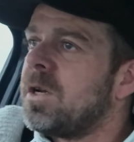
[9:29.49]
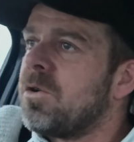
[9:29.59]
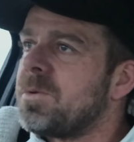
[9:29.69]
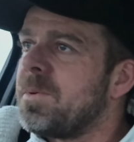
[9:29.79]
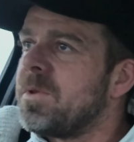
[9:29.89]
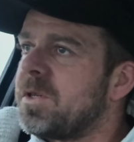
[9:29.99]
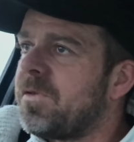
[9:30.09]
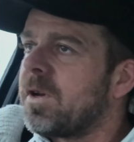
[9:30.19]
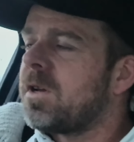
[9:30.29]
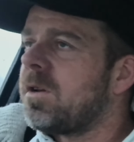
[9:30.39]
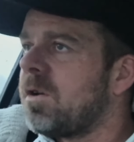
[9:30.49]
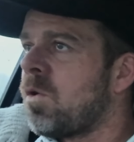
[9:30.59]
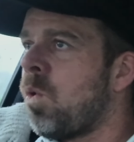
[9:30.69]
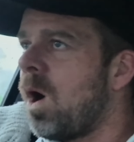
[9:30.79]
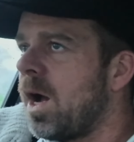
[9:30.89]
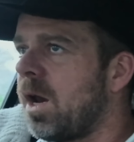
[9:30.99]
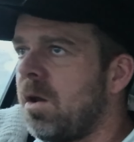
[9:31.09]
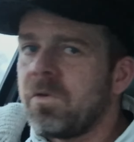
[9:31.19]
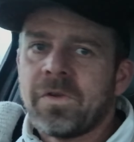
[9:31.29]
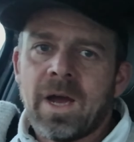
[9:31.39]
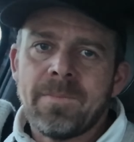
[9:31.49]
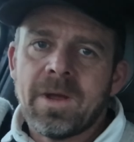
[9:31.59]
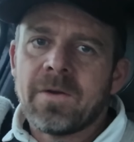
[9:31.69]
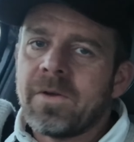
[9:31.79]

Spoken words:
Yuri's been with us for quite a long time now.